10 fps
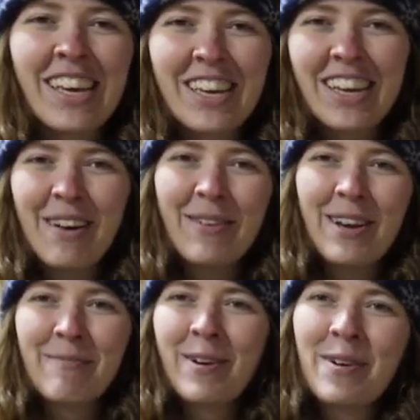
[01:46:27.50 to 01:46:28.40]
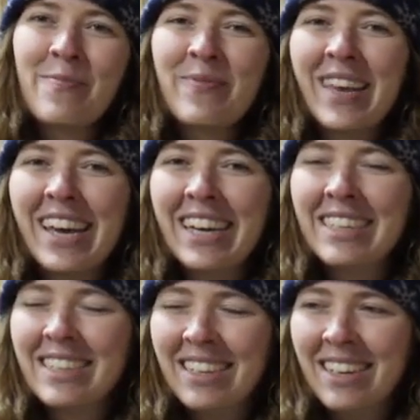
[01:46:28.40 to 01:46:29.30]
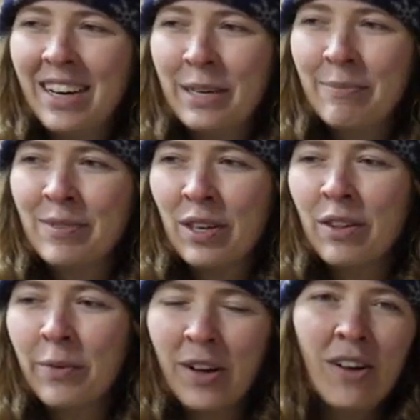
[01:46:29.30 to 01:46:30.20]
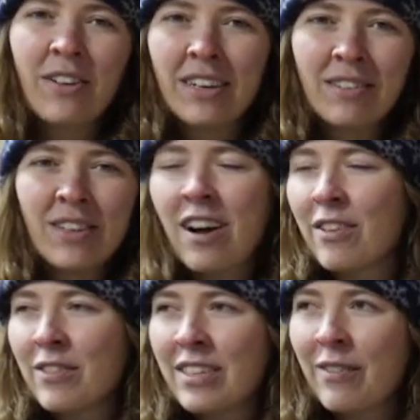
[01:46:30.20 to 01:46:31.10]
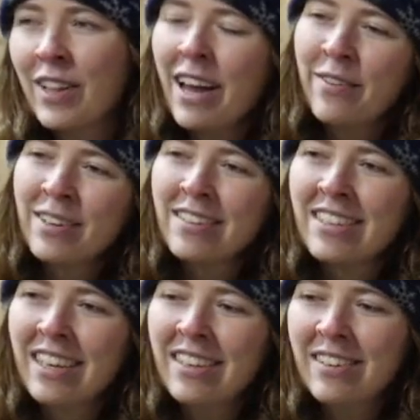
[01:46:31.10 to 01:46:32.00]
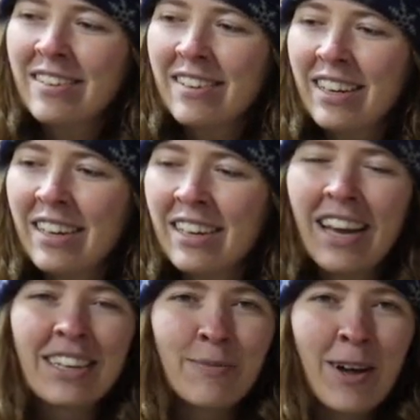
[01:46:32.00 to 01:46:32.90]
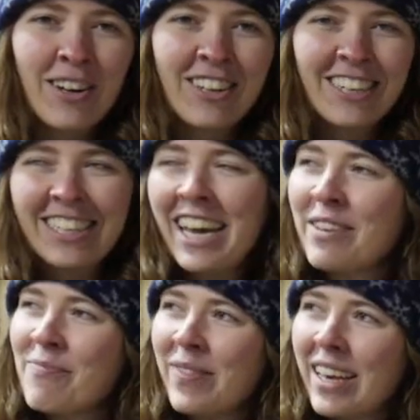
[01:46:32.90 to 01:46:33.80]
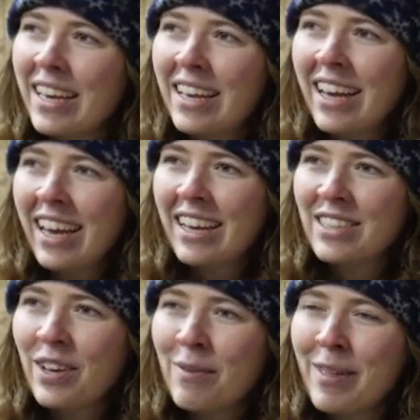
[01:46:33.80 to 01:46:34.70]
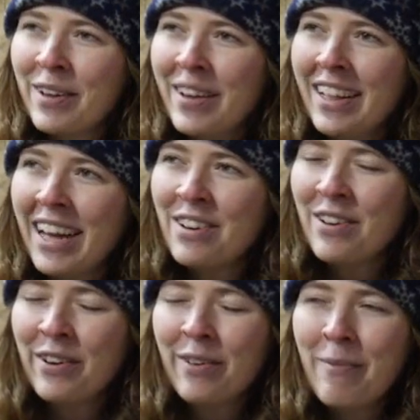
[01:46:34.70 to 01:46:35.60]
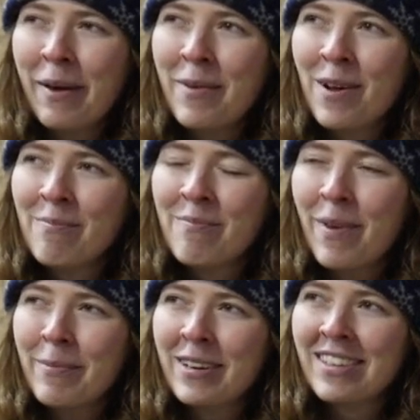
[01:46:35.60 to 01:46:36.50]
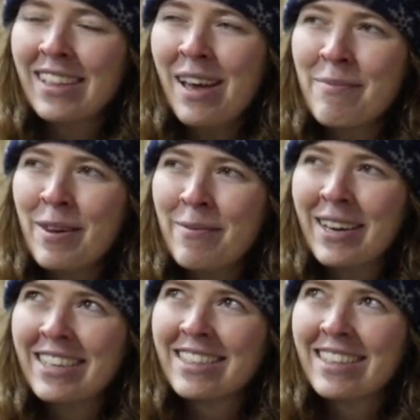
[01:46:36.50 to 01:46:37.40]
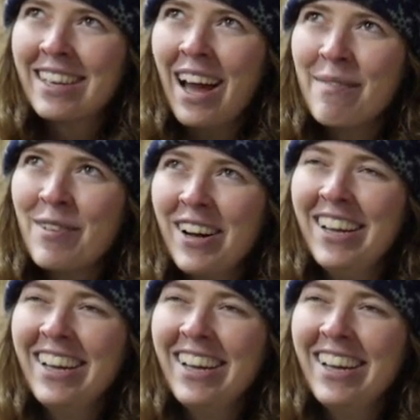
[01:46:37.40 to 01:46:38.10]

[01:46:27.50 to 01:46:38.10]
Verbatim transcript: you can have my number. And um, so then we called and talked for several hours and, and he asked me out on a date. And so I'm like, well, I don't know if my mom, my parents will let me because I'm not,